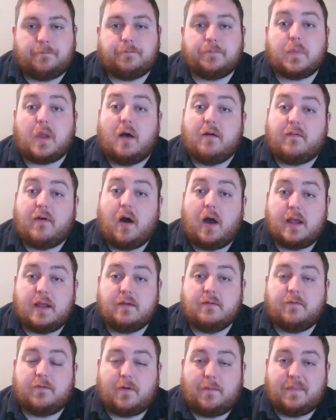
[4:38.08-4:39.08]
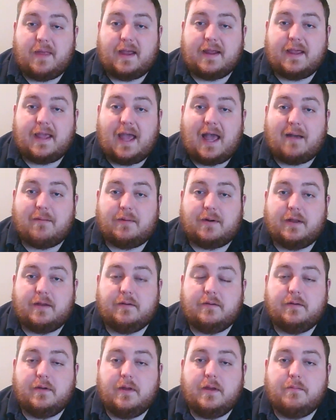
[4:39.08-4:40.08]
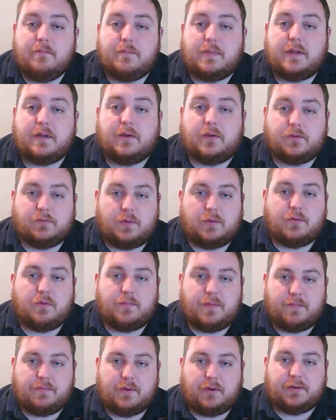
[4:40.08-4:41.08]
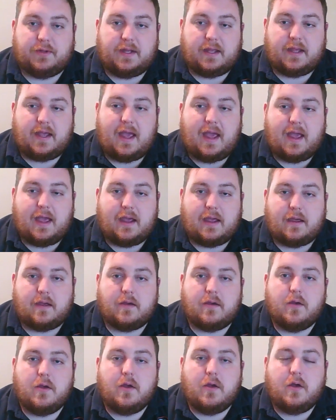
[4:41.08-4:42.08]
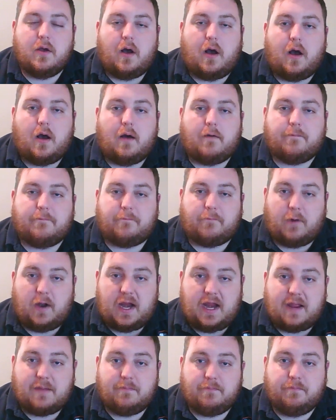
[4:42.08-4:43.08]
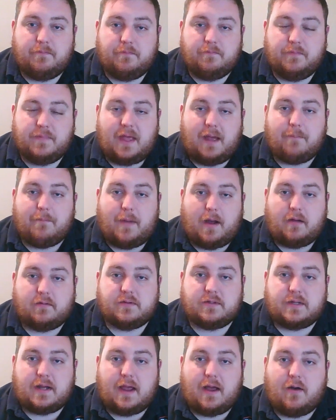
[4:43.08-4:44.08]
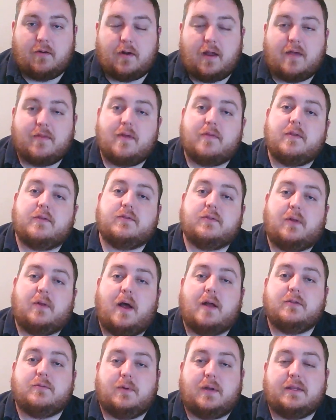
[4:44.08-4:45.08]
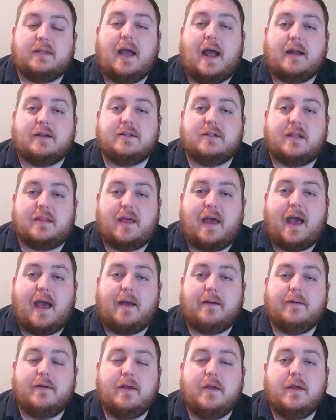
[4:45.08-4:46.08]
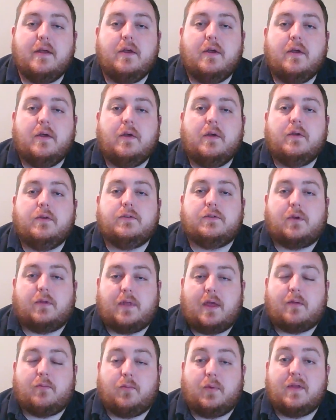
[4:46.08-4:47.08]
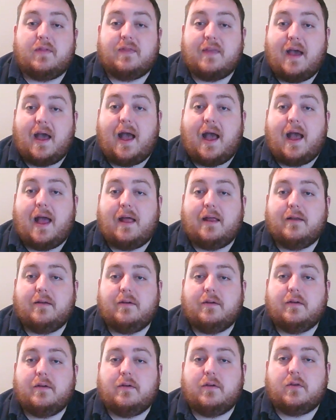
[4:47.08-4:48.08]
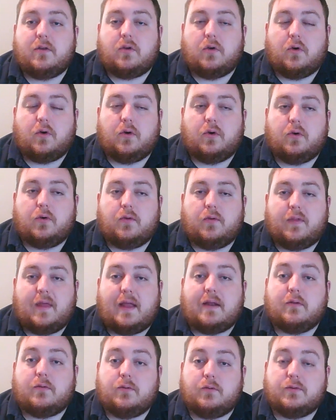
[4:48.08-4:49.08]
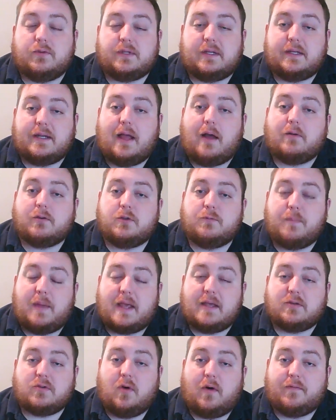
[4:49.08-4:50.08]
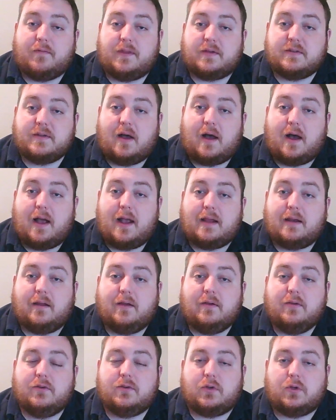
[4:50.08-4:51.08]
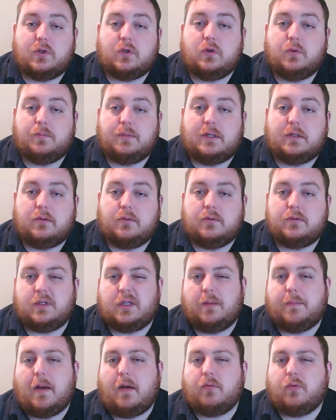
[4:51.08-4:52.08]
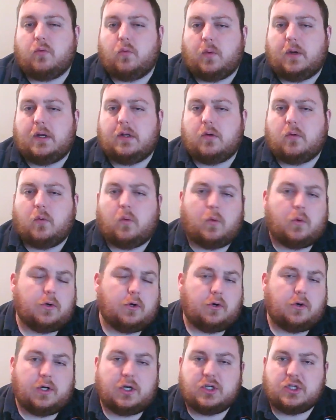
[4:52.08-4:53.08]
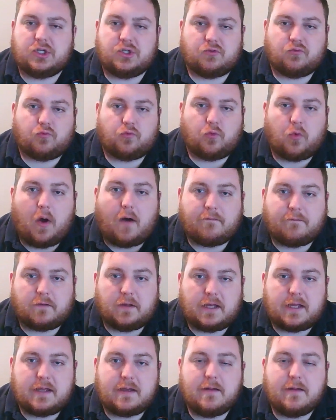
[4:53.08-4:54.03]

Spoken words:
of height from that cabinet because we would be building a frame that mounts down and then the slides would attach to that. So then with that, you're then losing now space off the side. So you'd be losing about 3¼ inches roughly.